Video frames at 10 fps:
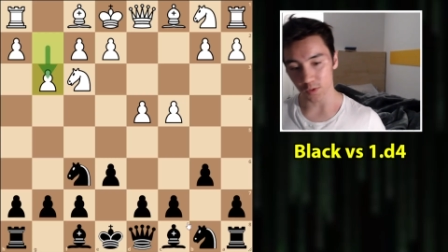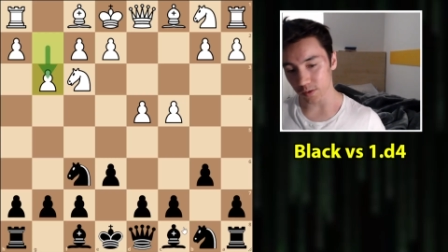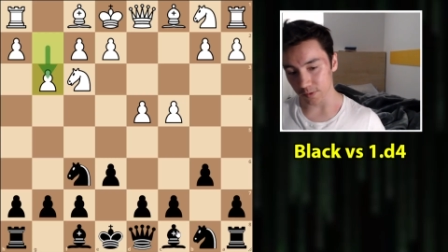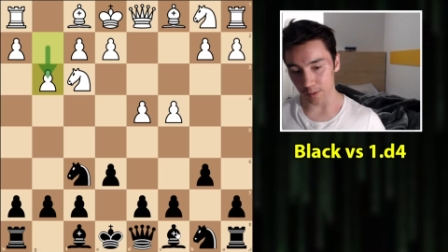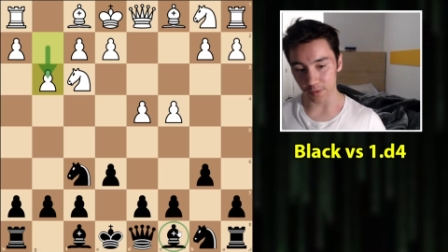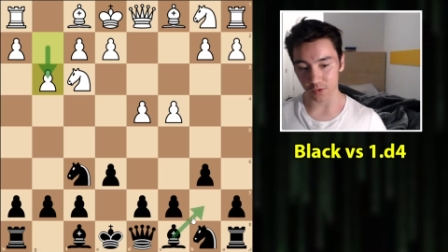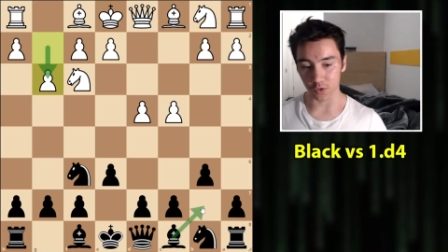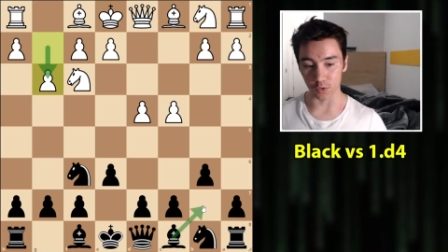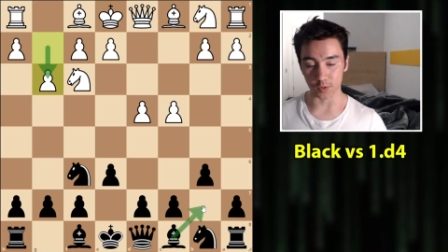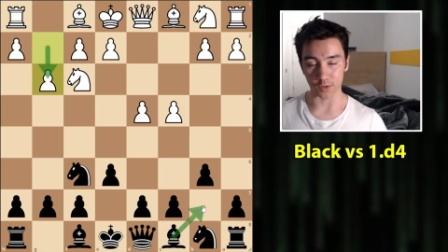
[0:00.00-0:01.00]
One of them is to
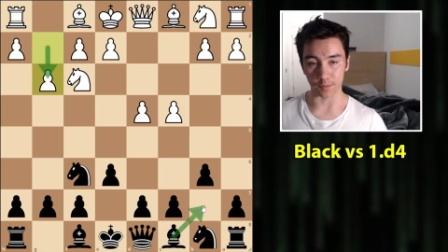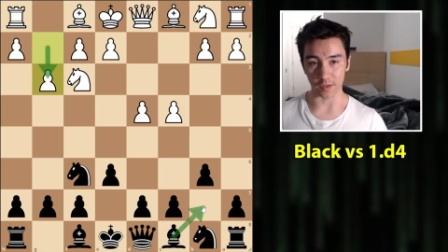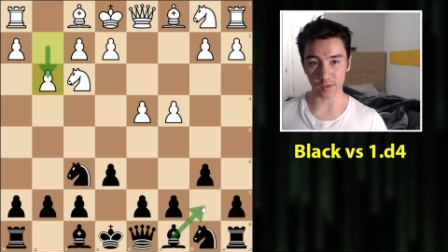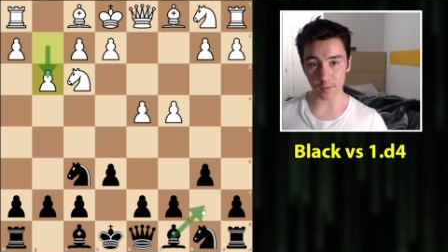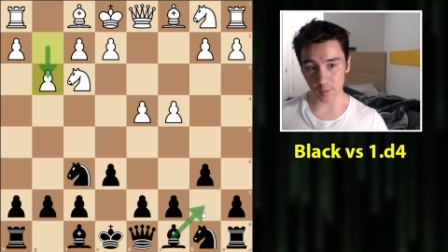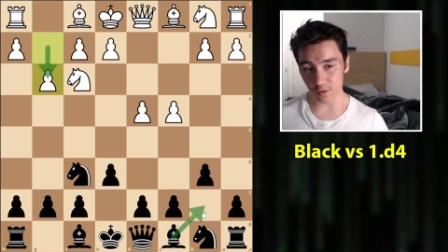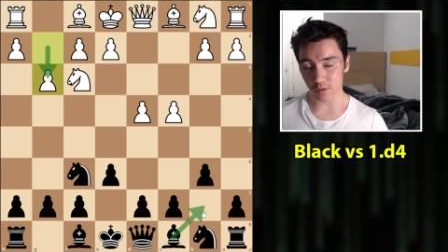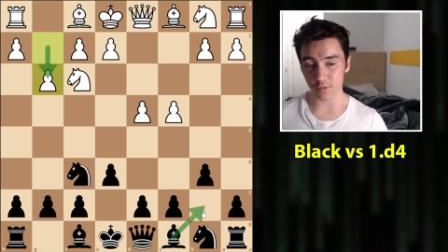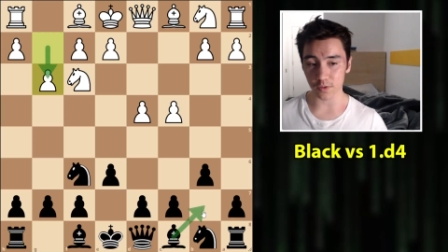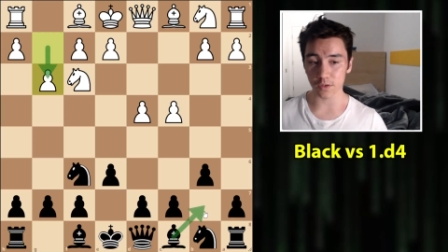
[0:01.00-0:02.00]
go bishop b7, this
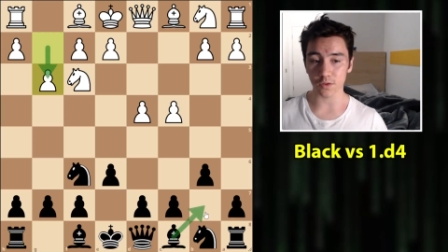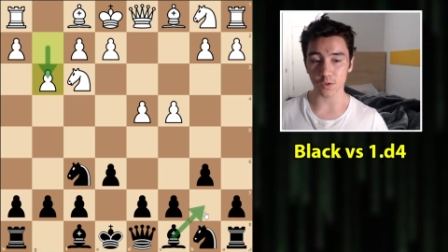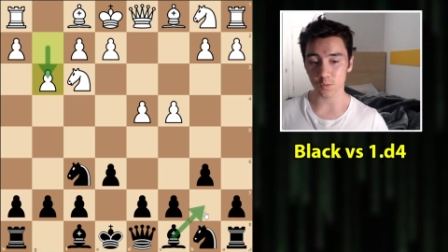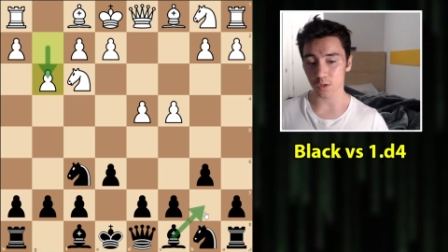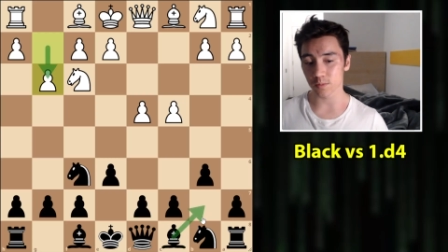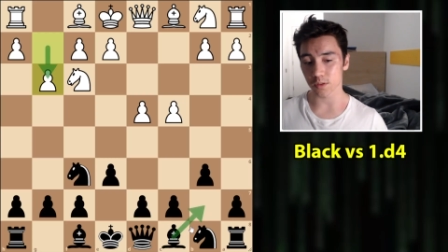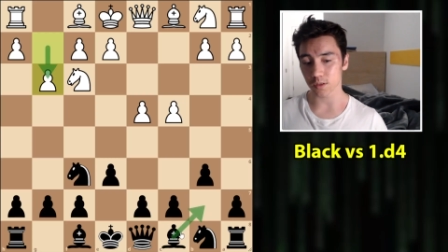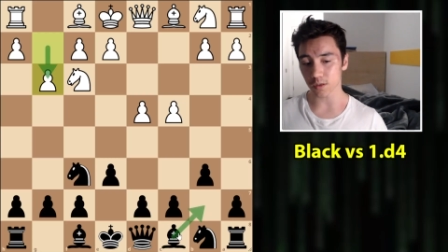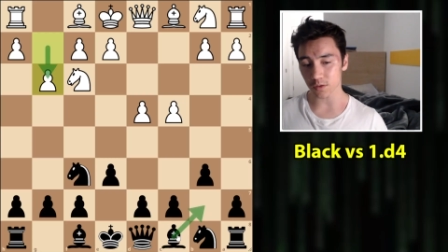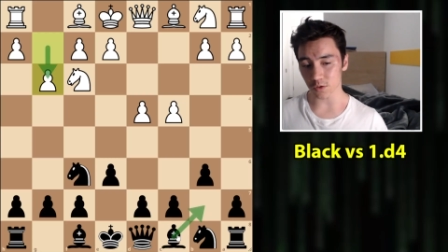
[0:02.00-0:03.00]
is a very solid one, but
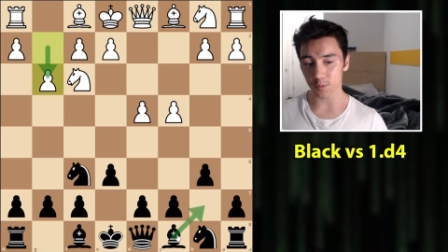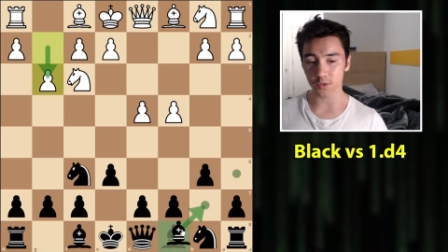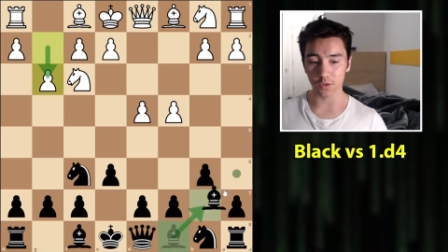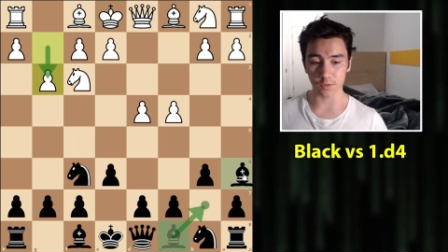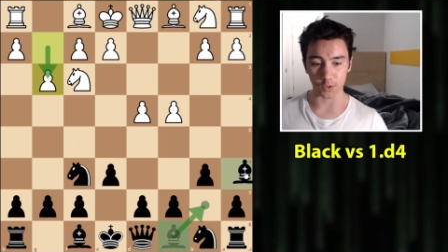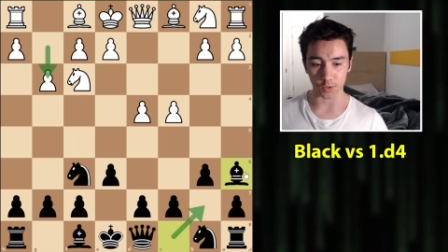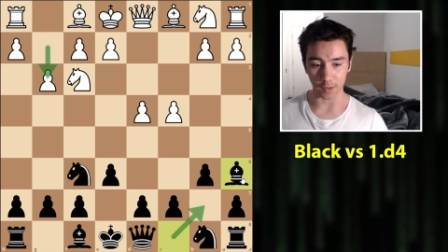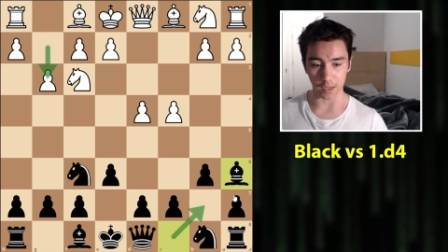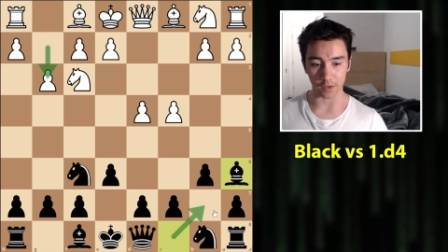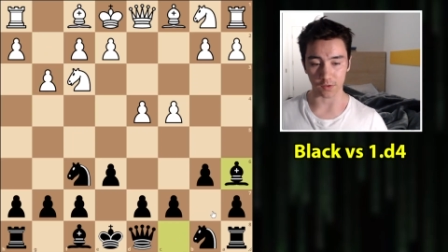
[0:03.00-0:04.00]
another option is bishop
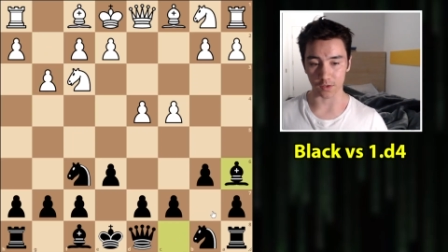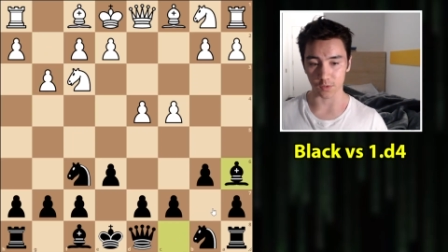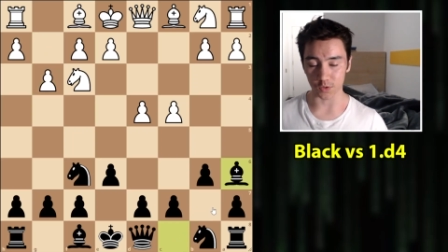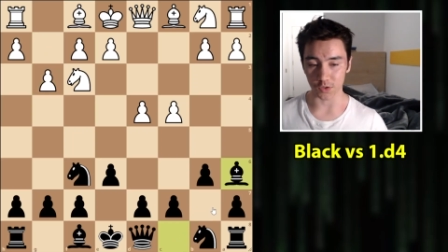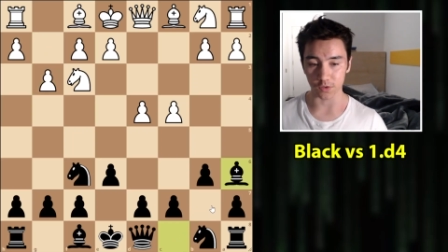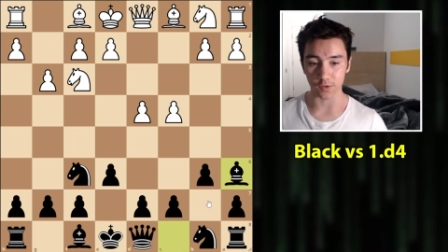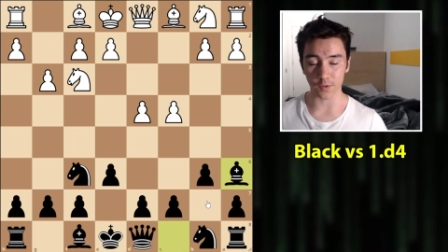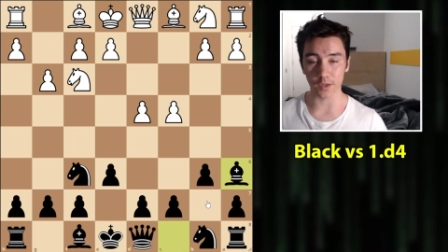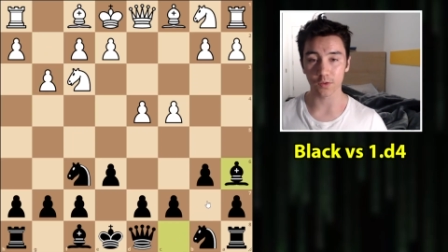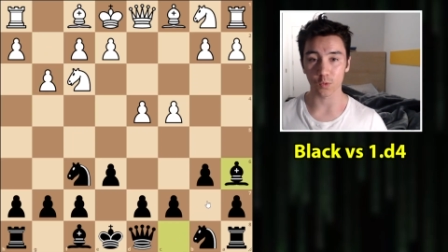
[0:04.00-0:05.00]
a6, which is a
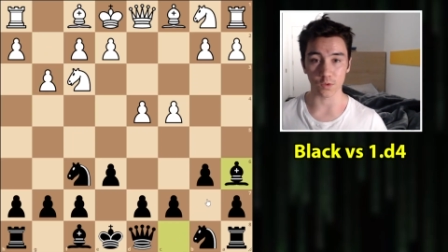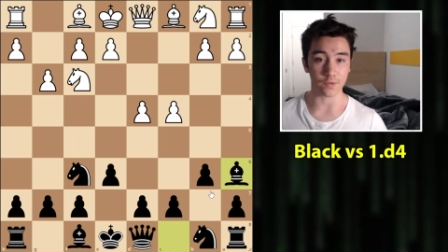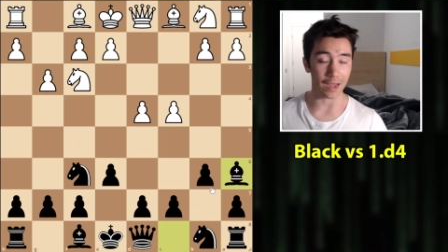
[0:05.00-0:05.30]
very sort of